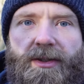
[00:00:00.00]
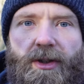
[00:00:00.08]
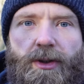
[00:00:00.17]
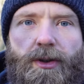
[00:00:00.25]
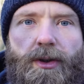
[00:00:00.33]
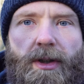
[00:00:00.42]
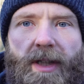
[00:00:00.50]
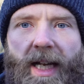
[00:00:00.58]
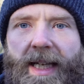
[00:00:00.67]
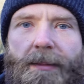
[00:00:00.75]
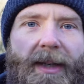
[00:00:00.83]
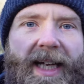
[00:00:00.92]
So you could
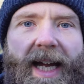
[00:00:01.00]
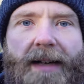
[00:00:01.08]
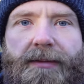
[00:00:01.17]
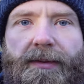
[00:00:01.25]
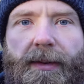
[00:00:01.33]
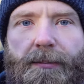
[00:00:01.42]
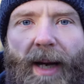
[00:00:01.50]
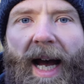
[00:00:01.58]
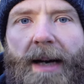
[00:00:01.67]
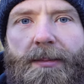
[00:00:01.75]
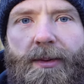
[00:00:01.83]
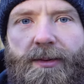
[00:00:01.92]
eliminate everything but
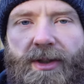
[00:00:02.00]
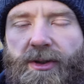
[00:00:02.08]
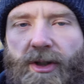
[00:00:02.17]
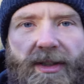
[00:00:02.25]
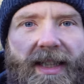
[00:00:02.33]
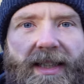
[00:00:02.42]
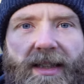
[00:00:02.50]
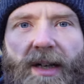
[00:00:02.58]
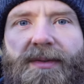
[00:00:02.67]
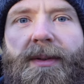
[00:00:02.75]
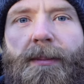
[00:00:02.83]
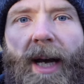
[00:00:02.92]
apples and just eat
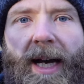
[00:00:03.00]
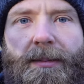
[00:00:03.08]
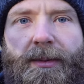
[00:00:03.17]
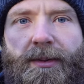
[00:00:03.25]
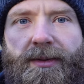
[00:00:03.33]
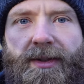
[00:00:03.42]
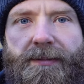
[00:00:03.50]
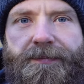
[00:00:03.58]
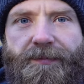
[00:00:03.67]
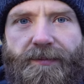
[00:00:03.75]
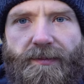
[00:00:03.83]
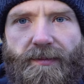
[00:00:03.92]
nothing but apples
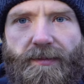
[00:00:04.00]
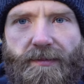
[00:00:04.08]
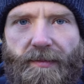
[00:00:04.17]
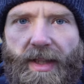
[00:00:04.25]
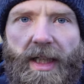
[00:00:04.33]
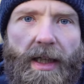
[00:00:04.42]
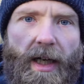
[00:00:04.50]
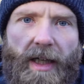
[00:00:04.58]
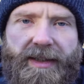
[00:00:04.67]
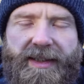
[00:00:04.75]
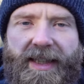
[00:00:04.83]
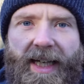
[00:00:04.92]

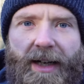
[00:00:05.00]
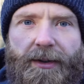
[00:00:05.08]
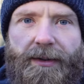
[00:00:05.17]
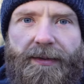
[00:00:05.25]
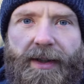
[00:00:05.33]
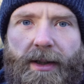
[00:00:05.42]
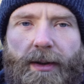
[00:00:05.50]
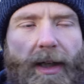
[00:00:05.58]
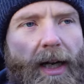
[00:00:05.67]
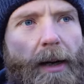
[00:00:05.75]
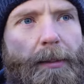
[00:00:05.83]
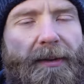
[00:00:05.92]
and see how you feel.
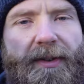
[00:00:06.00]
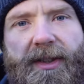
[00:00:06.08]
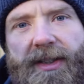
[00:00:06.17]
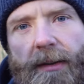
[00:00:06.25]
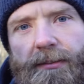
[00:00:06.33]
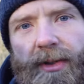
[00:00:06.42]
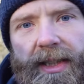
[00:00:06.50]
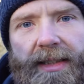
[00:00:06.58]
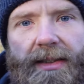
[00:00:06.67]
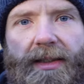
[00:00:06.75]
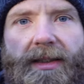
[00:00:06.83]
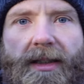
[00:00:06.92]
But for some
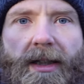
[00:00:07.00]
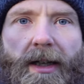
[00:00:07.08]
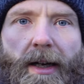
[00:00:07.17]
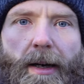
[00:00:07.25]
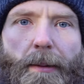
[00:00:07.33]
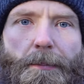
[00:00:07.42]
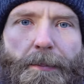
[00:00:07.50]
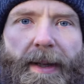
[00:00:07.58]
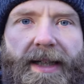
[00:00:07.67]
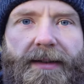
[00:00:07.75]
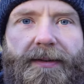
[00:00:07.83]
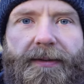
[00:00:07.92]
reason,
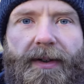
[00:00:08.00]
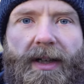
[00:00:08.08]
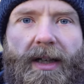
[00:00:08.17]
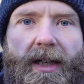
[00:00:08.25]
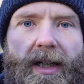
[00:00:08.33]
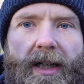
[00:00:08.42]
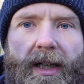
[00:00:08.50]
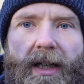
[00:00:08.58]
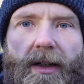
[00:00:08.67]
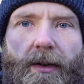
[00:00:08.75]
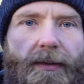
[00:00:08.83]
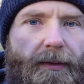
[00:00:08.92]
beef
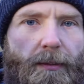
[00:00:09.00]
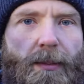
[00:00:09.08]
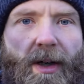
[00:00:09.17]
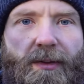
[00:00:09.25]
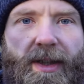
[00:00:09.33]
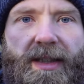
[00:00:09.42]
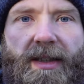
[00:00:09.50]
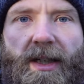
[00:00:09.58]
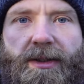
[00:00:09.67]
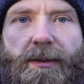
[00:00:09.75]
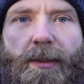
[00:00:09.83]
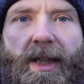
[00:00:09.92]
from my
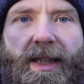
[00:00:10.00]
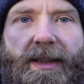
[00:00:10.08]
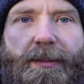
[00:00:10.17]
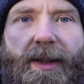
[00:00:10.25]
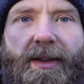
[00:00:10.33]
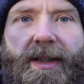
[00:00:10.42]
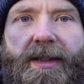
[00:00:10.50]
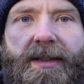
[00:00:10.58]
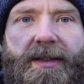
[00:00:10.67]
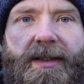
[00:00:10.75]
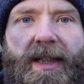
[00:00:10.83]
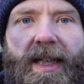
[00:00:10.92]
research and my
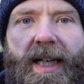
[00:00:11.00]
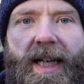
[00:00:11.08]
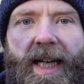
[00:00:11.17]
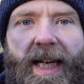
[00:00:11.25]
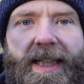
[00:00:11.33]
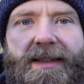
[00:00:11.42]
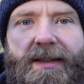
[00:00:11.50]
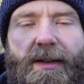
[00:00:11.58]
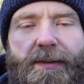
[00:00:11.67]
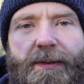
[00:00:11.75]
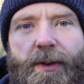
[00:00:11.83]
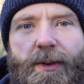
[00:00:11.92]
experience, is
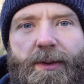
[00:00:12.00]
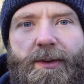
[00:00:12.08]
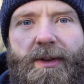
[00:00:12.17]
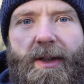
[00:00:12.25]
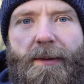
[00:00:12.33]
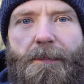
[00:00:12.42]
the food.